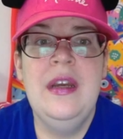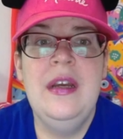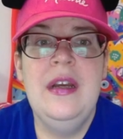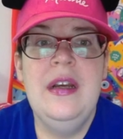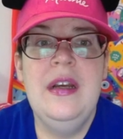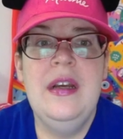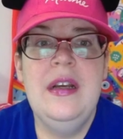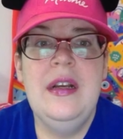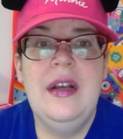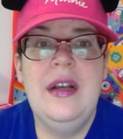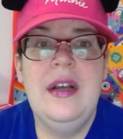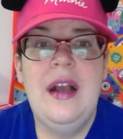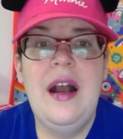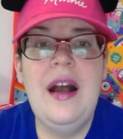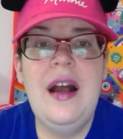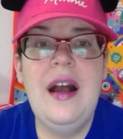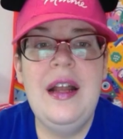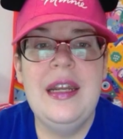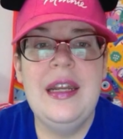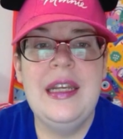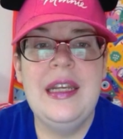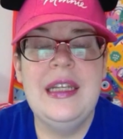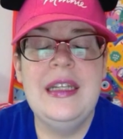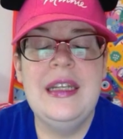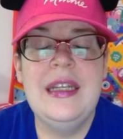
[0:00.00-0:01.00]
got
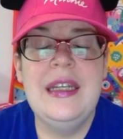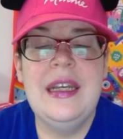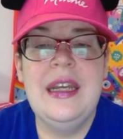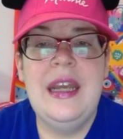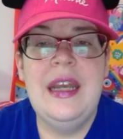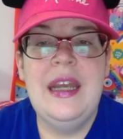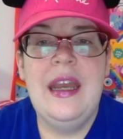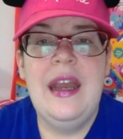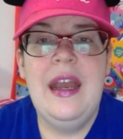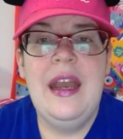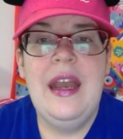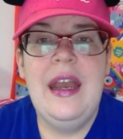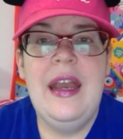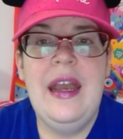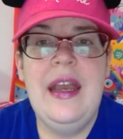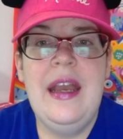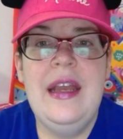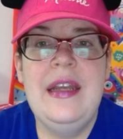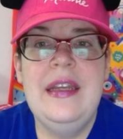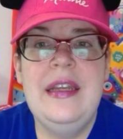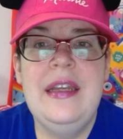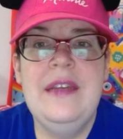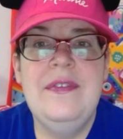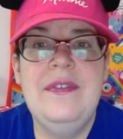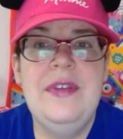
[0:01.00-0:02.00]
it. And
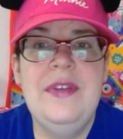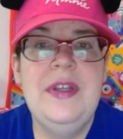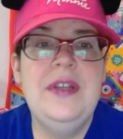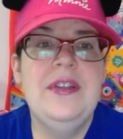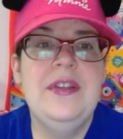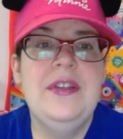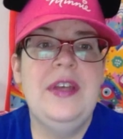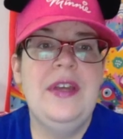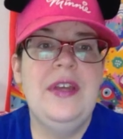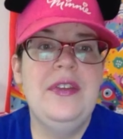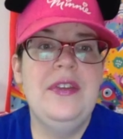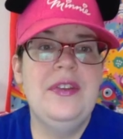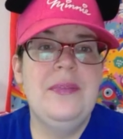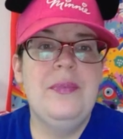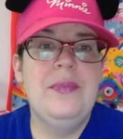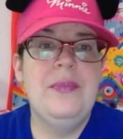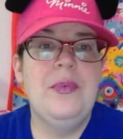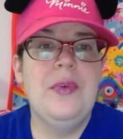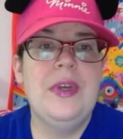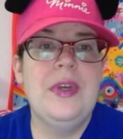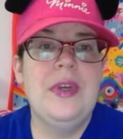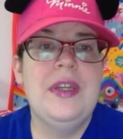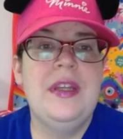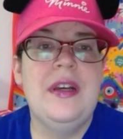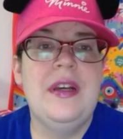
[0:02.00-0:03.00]
he figures out the
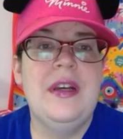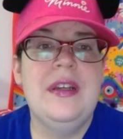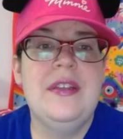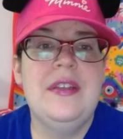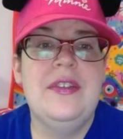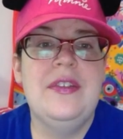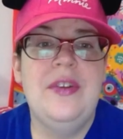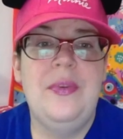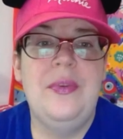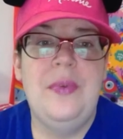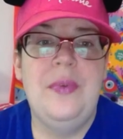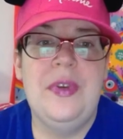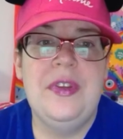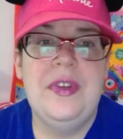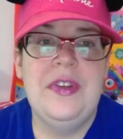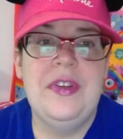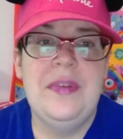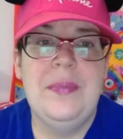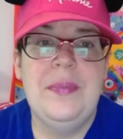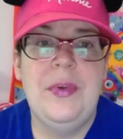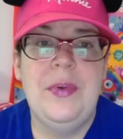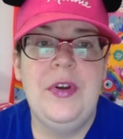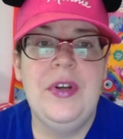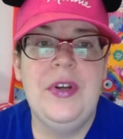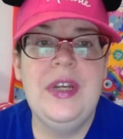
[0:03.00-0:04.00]
boy does know where this
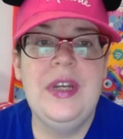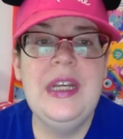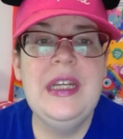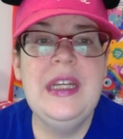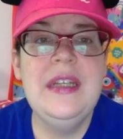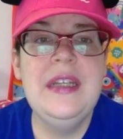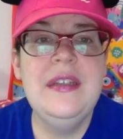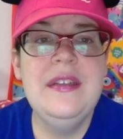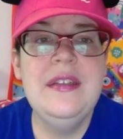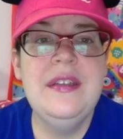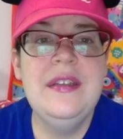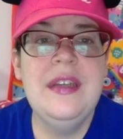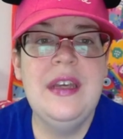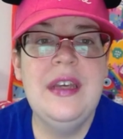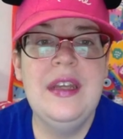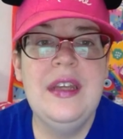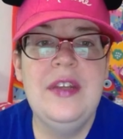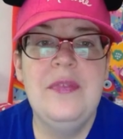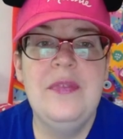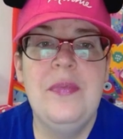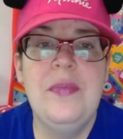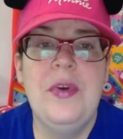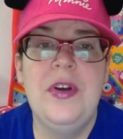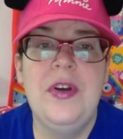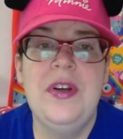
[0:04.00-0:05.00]
bird is, and the
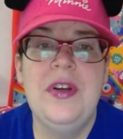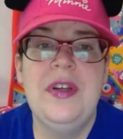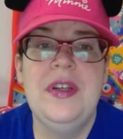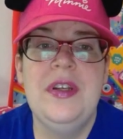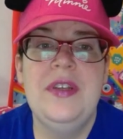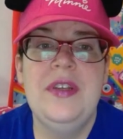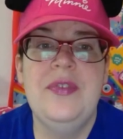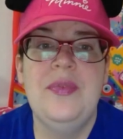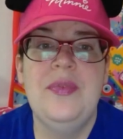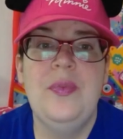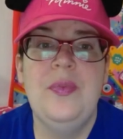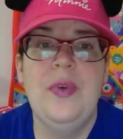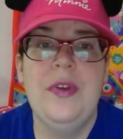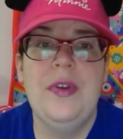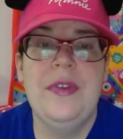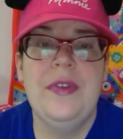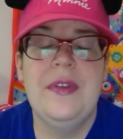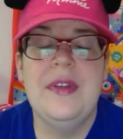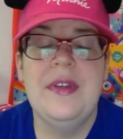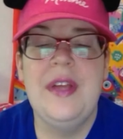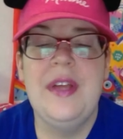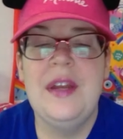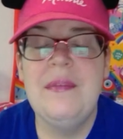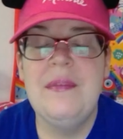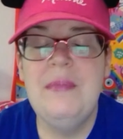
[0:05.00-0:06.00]
bird is worth a
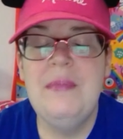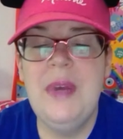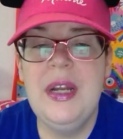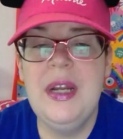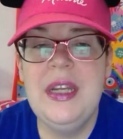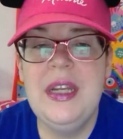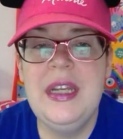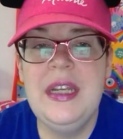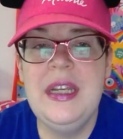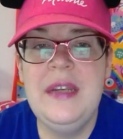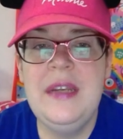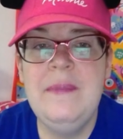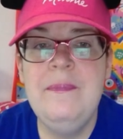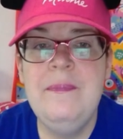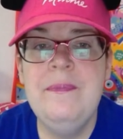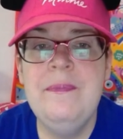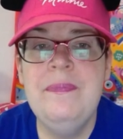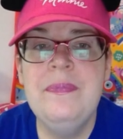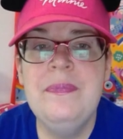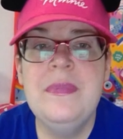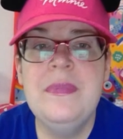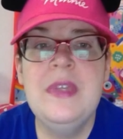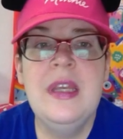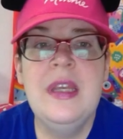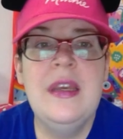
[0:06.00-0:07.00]
lot of money,
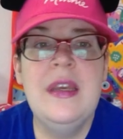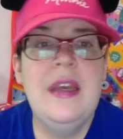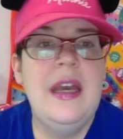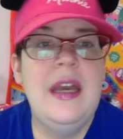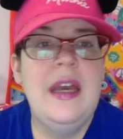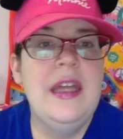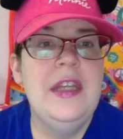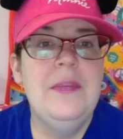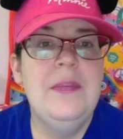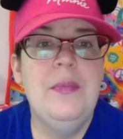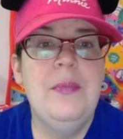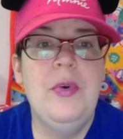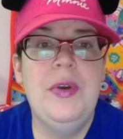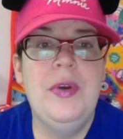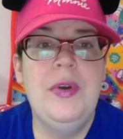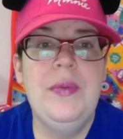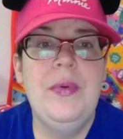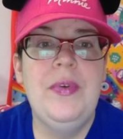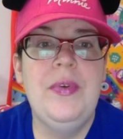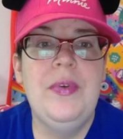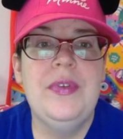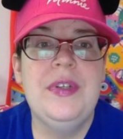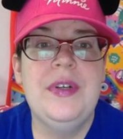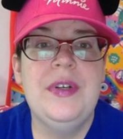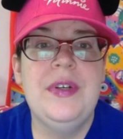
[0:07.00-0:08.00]
and the boy won't
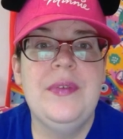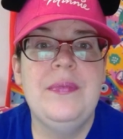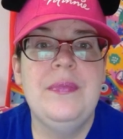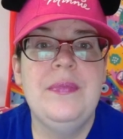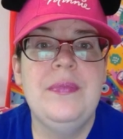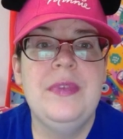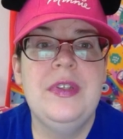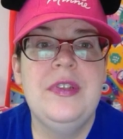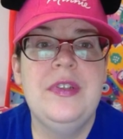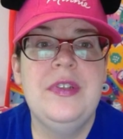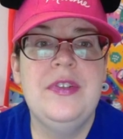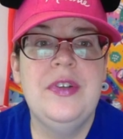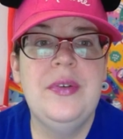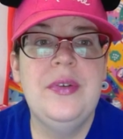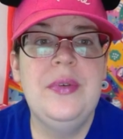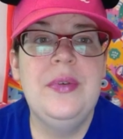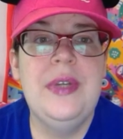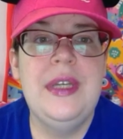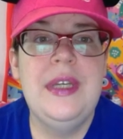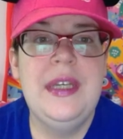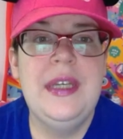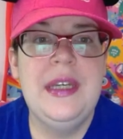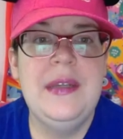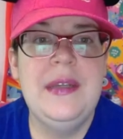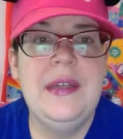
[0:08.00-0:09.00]
tell him. So he
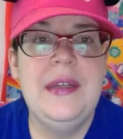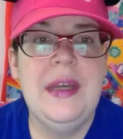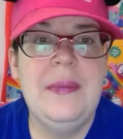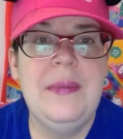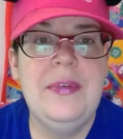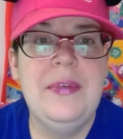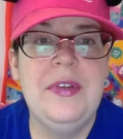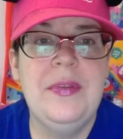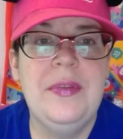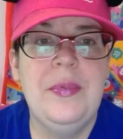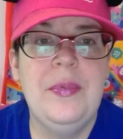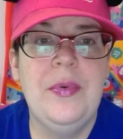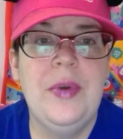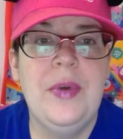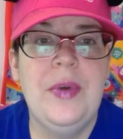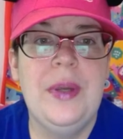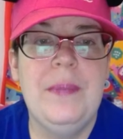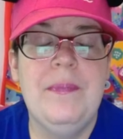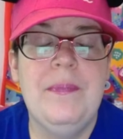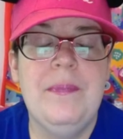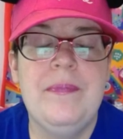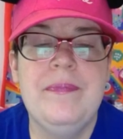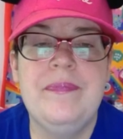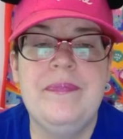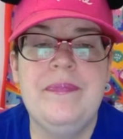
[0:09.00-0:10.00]
kidnaps the boy.
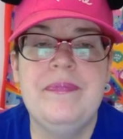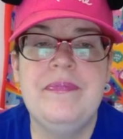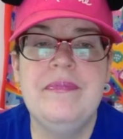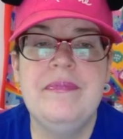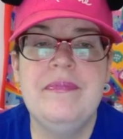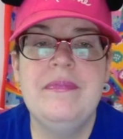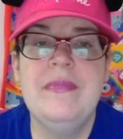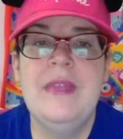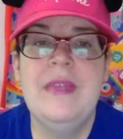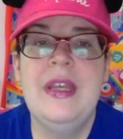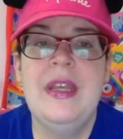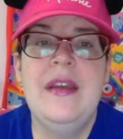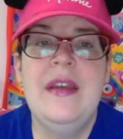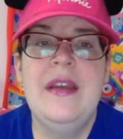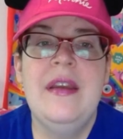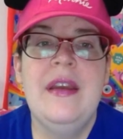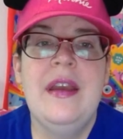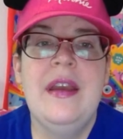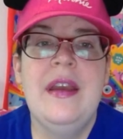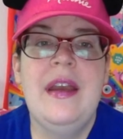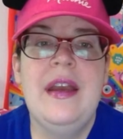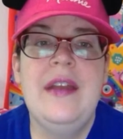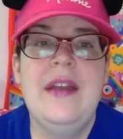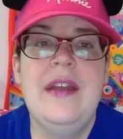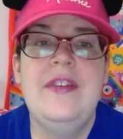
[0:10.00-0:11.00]

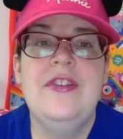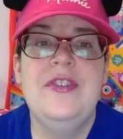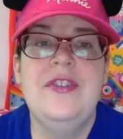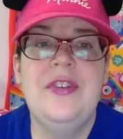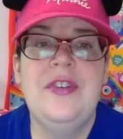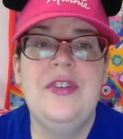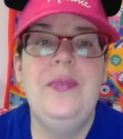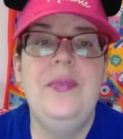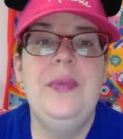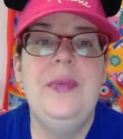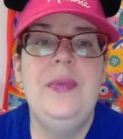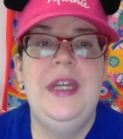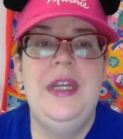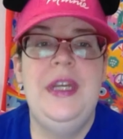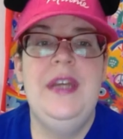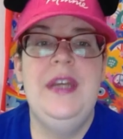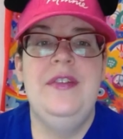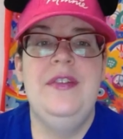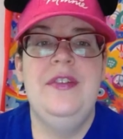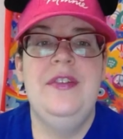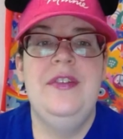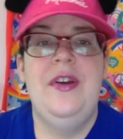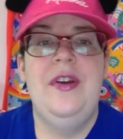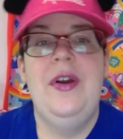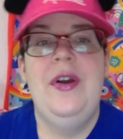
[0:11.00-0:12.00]
And so begins
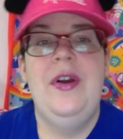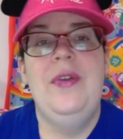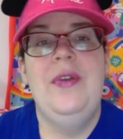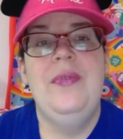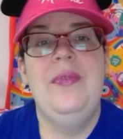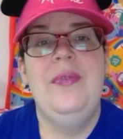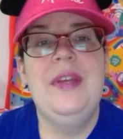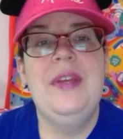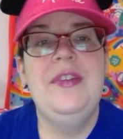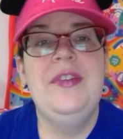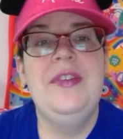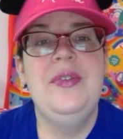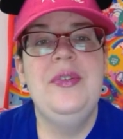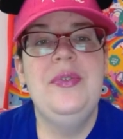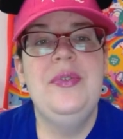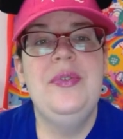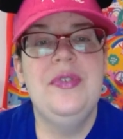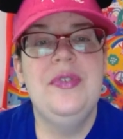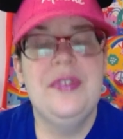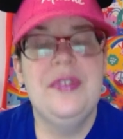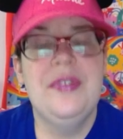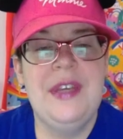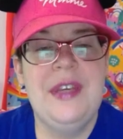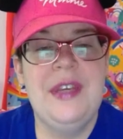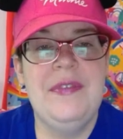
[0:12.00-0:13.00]
our rescue to
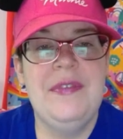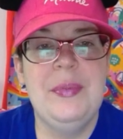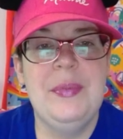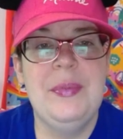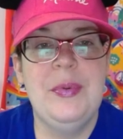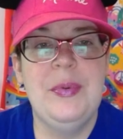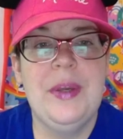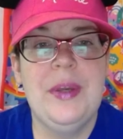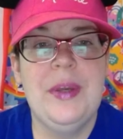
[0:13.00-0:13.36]
save the boy.